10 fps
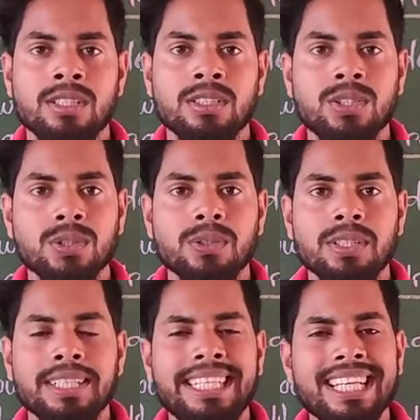So
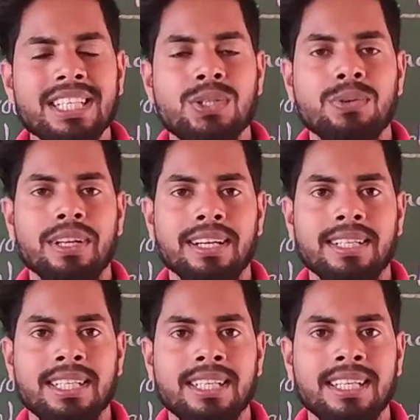dear
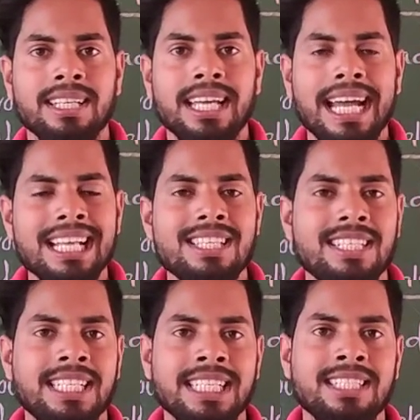student, as
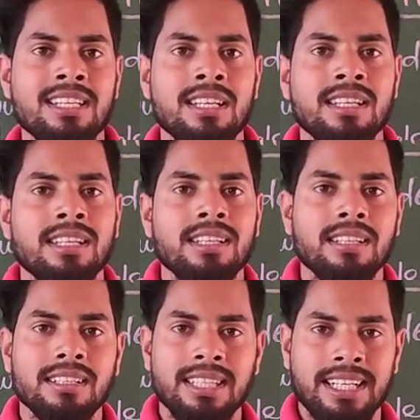it is
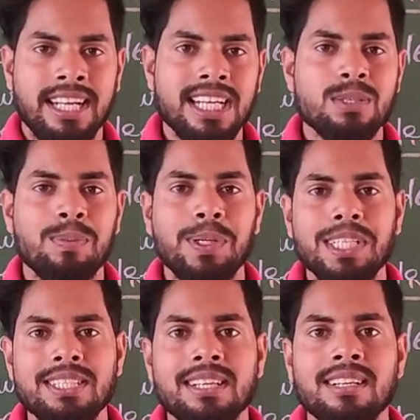the
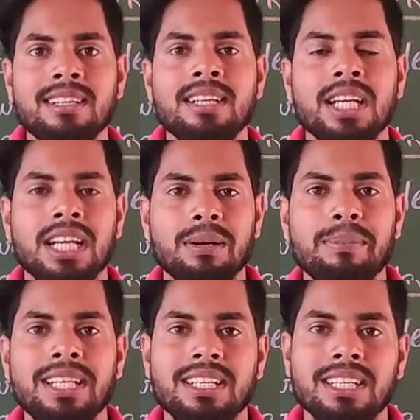transportation,
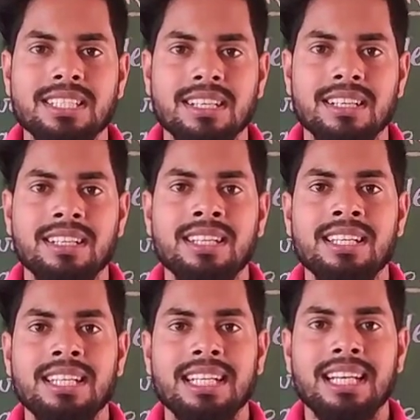communication
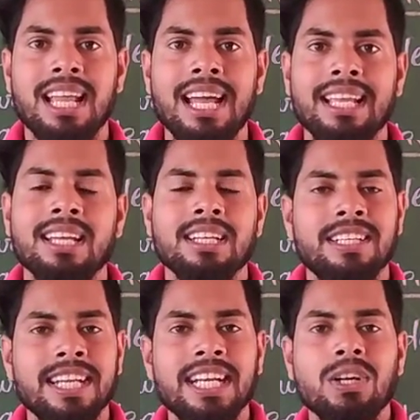like
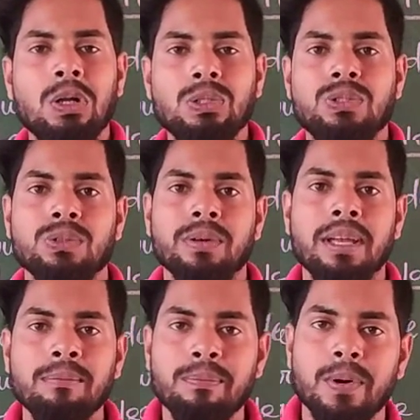trade also
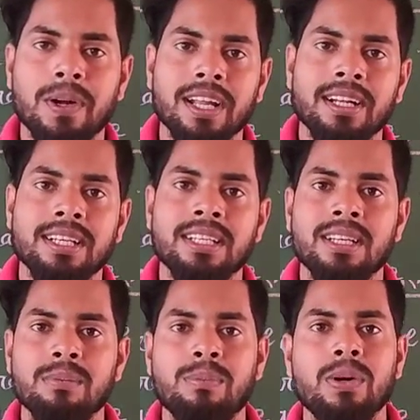important
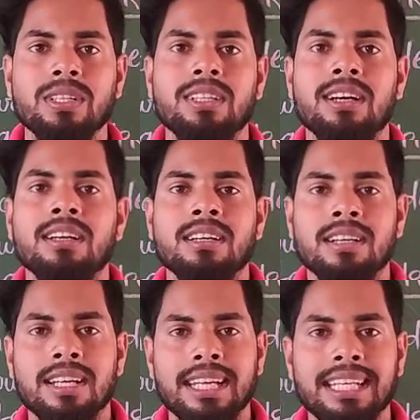for the
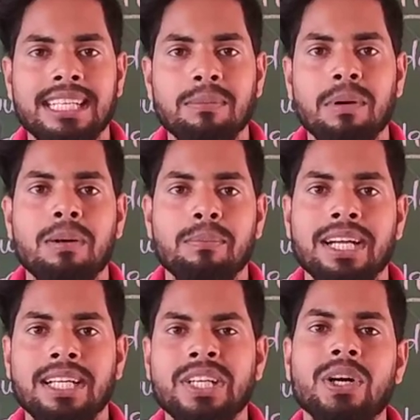
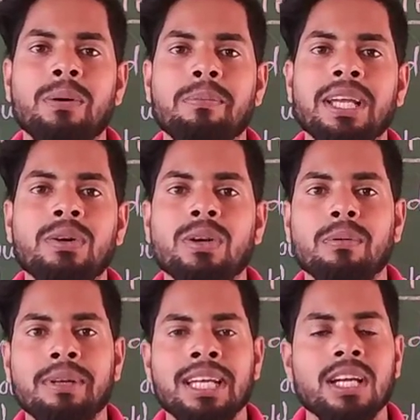development of
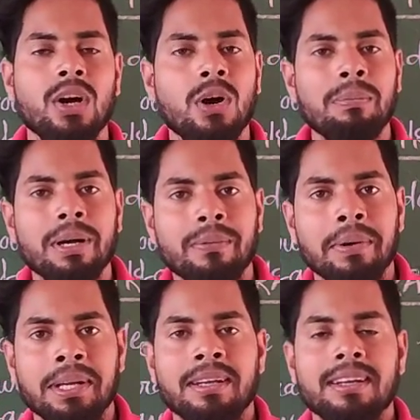economy of
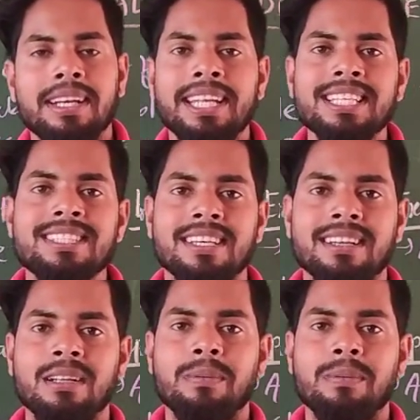our nation.